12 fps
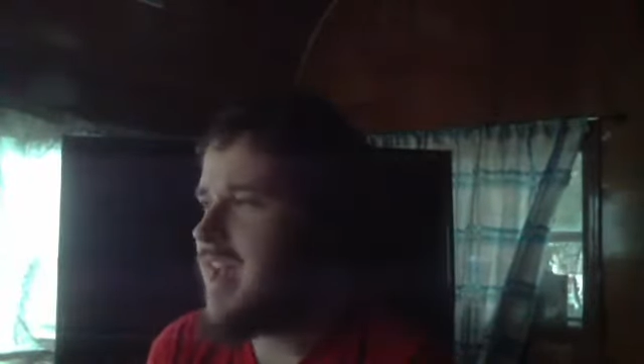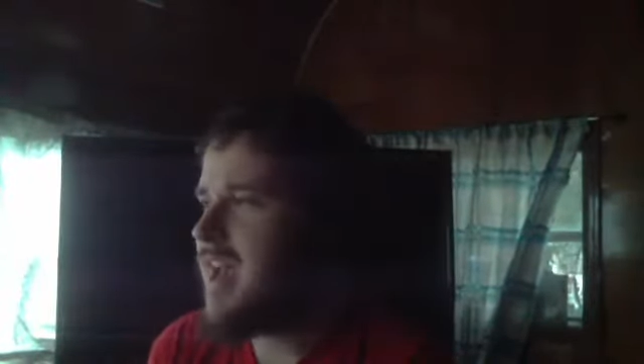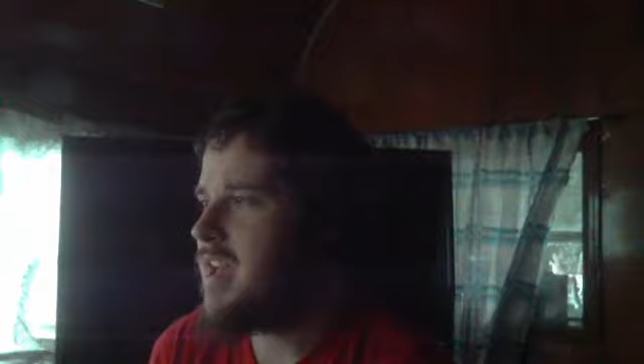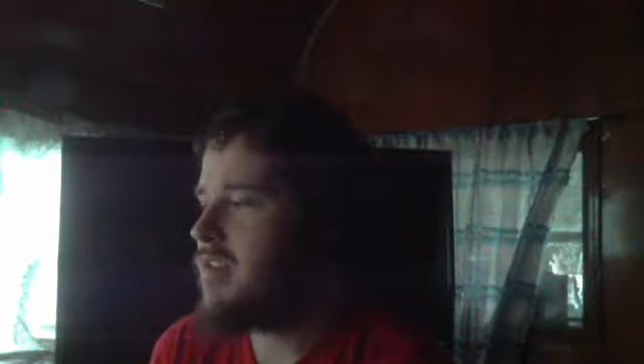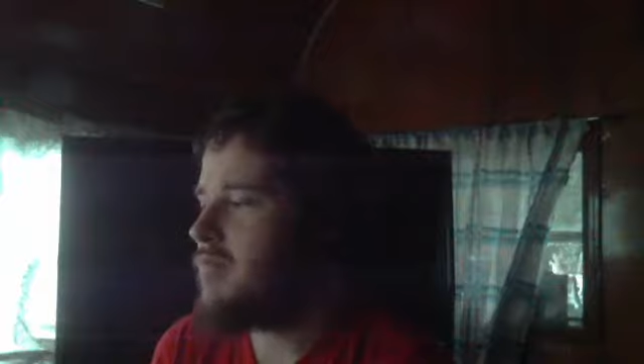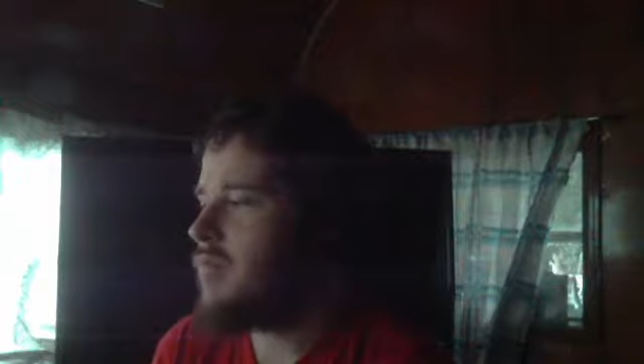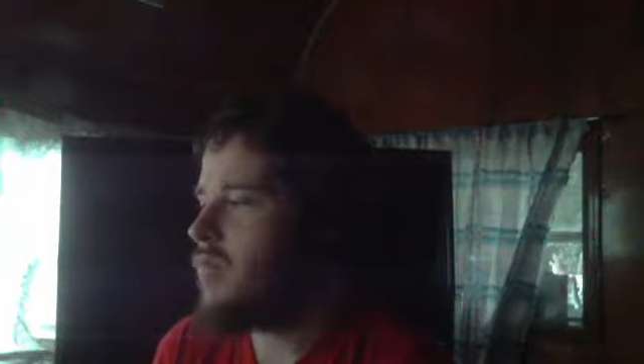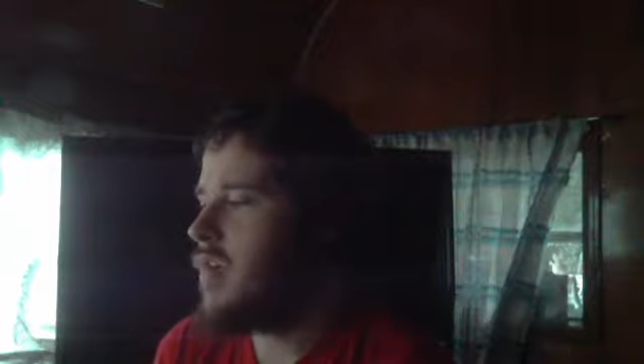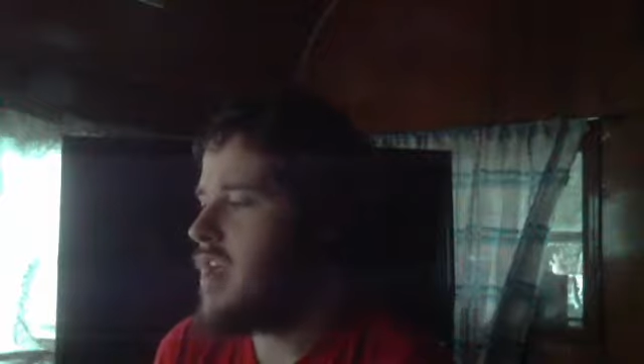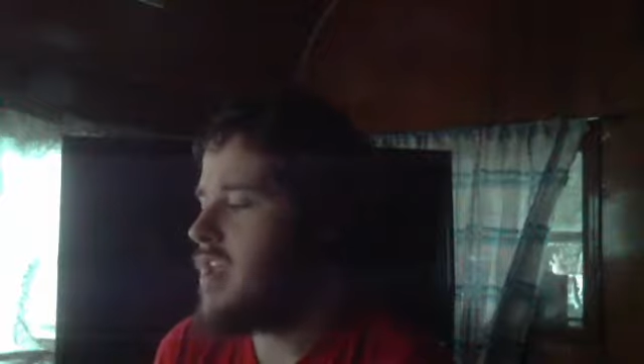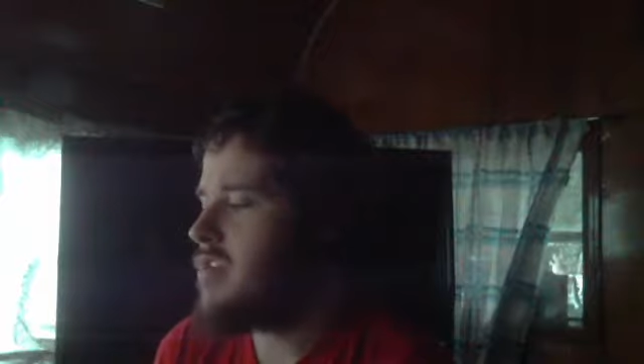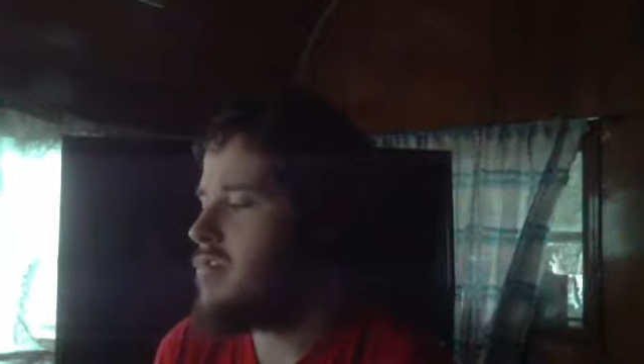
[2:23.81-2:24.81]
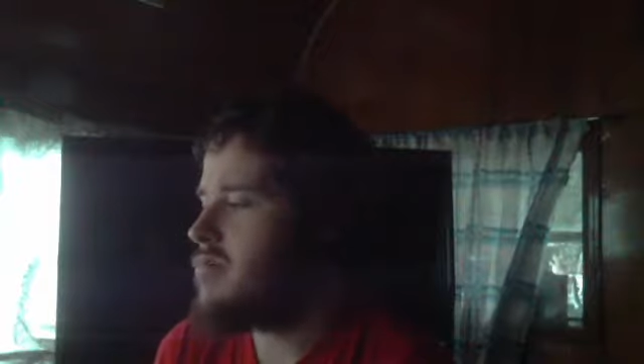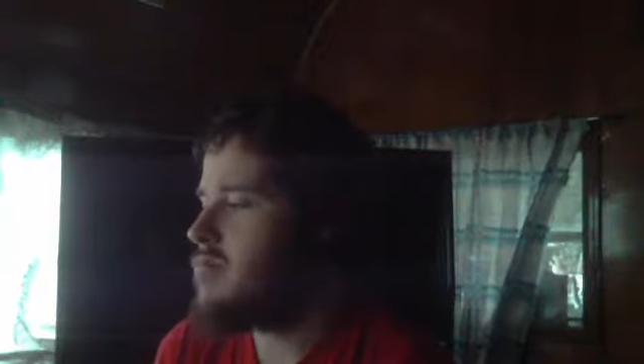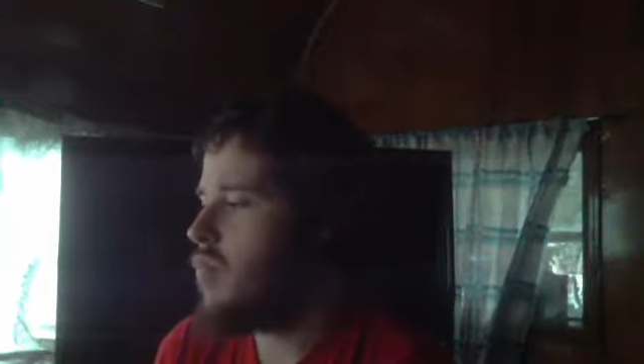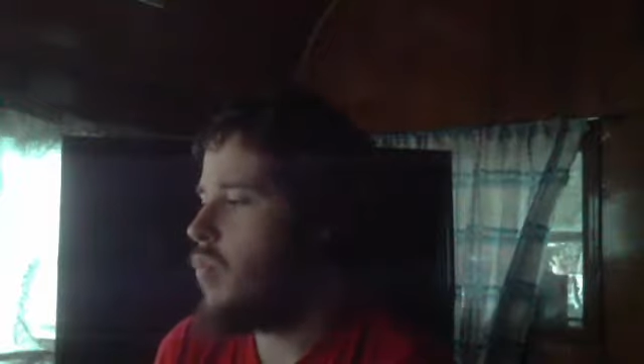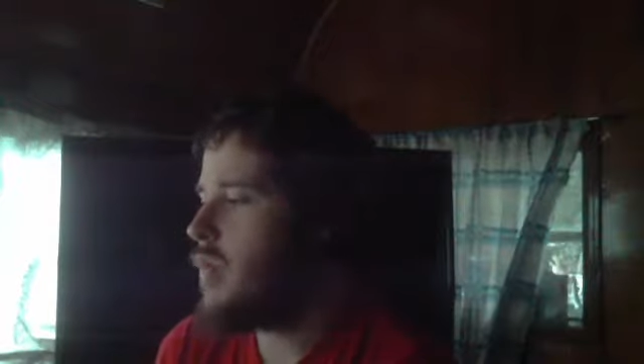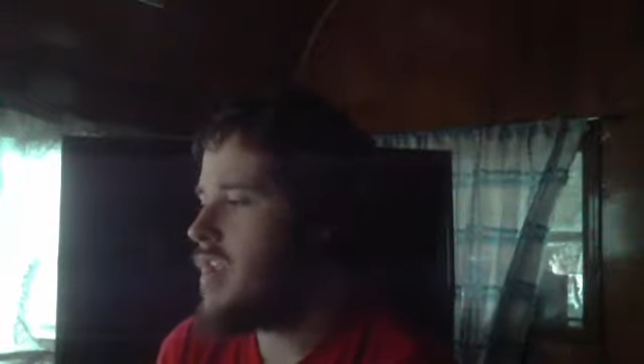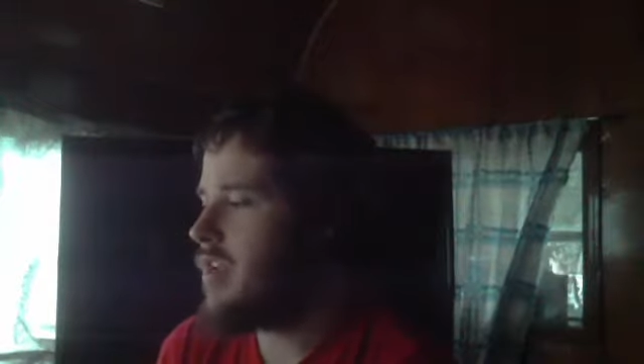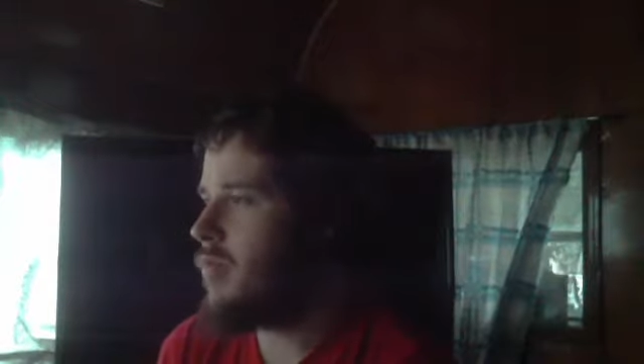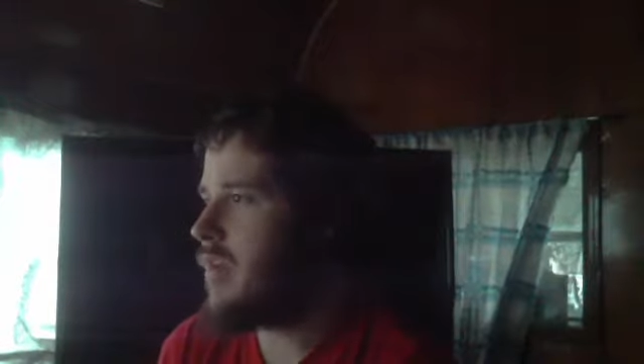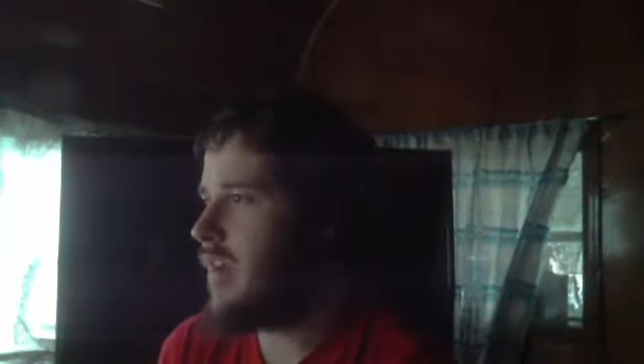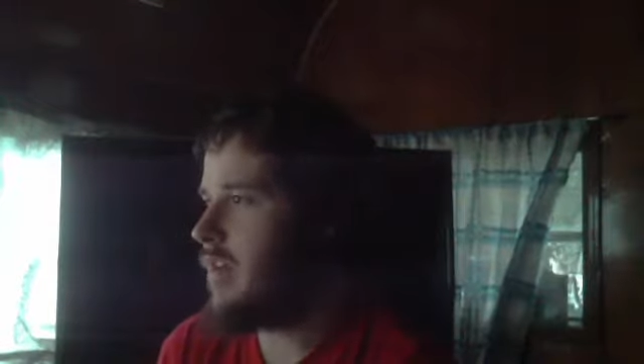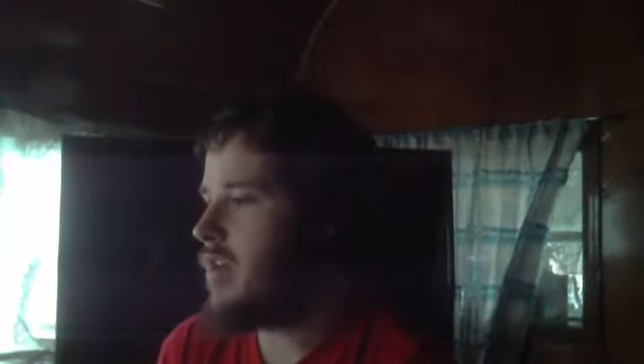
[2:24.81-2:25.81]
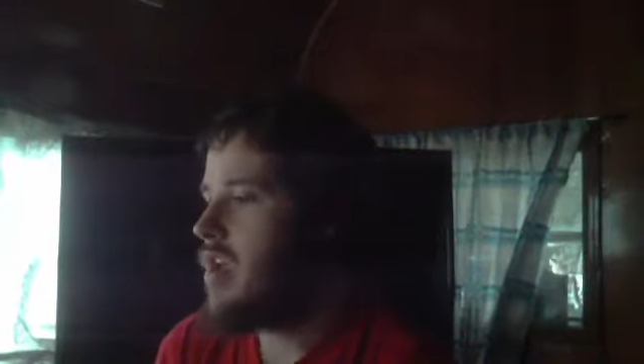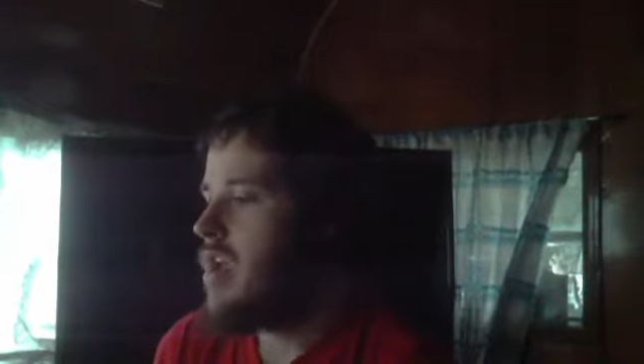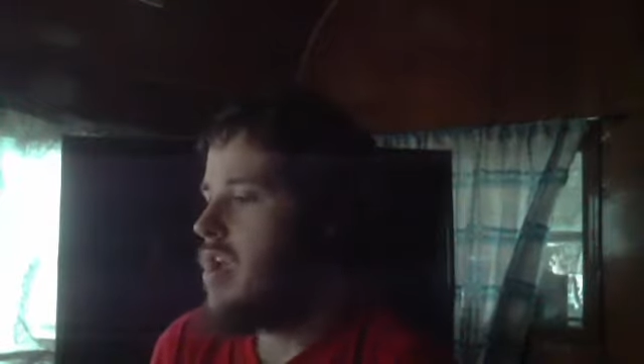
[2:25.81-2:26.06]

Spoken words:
that when we can read it?